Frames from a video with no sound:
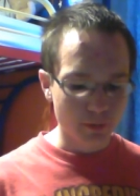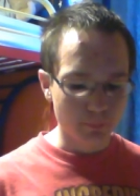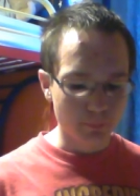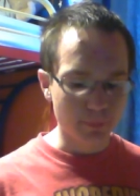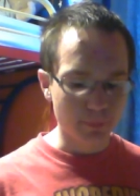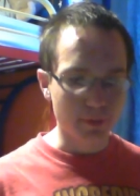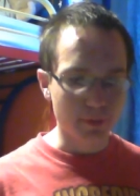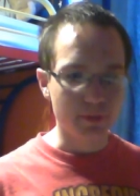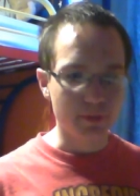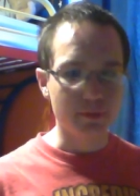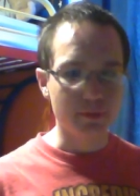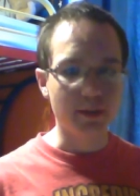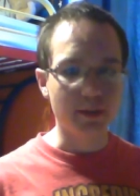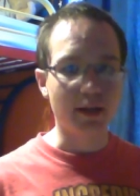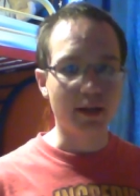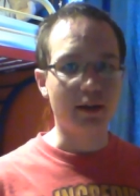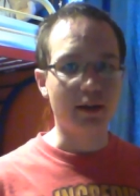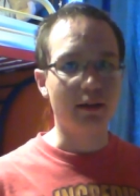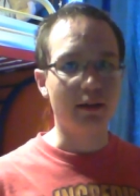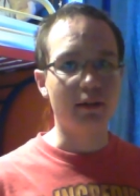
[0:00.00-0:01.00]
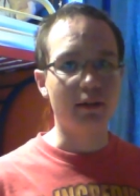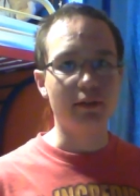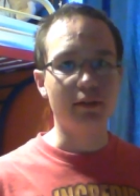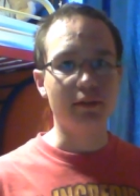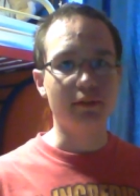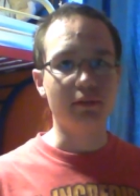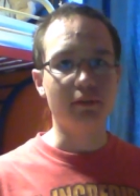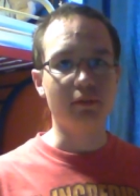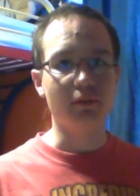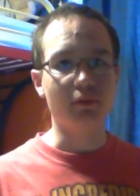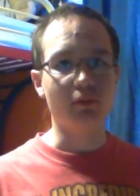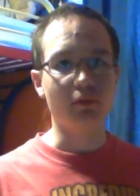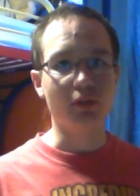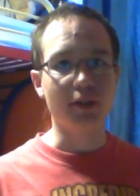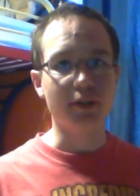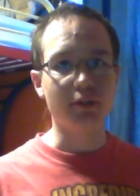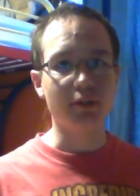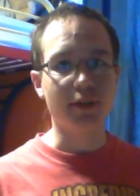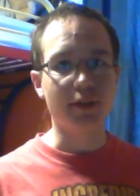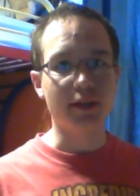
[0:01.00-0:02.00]
But yeah, and
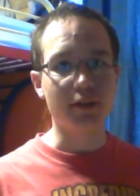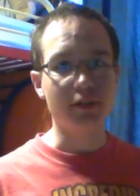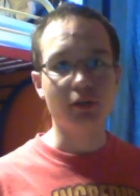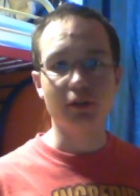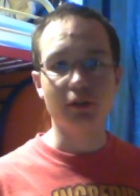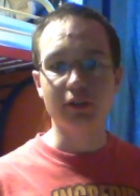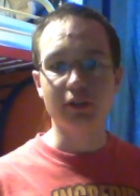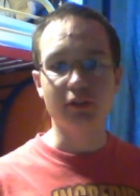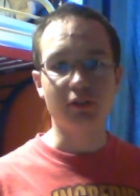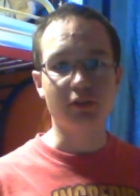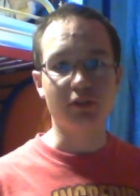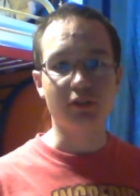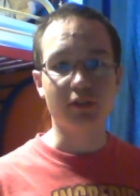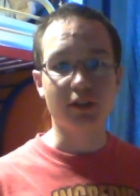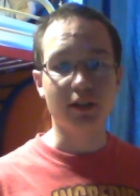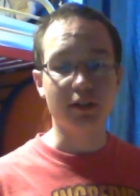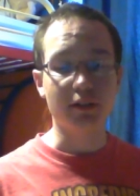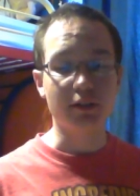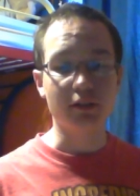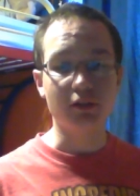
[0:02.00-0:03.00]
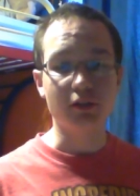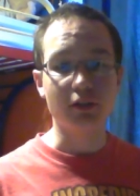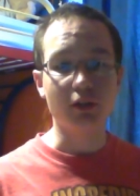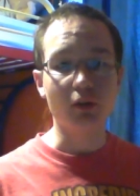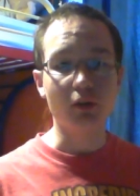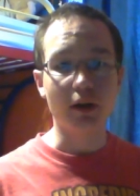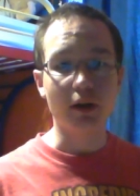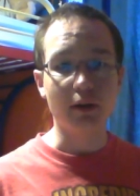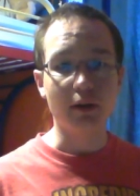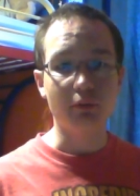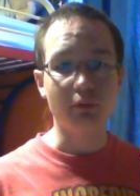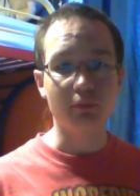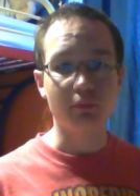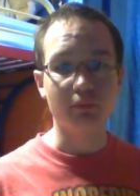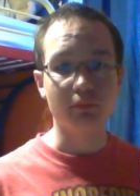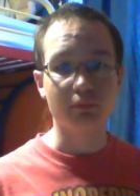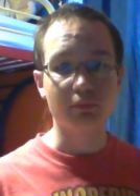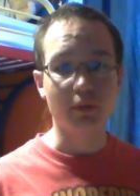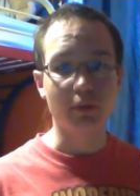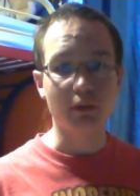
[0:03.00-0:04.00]
later that year I just decided, I
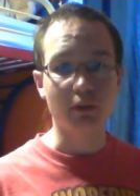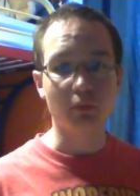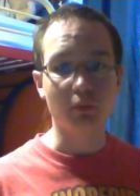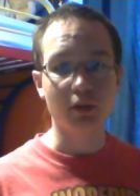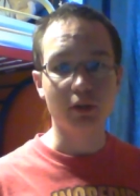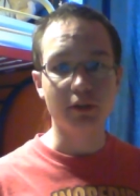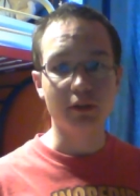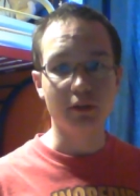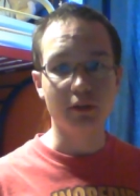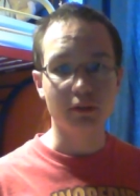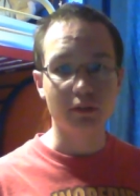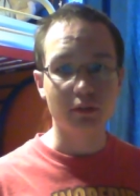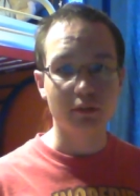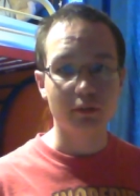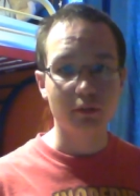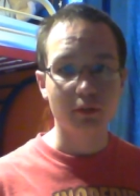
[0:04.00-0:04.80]
want to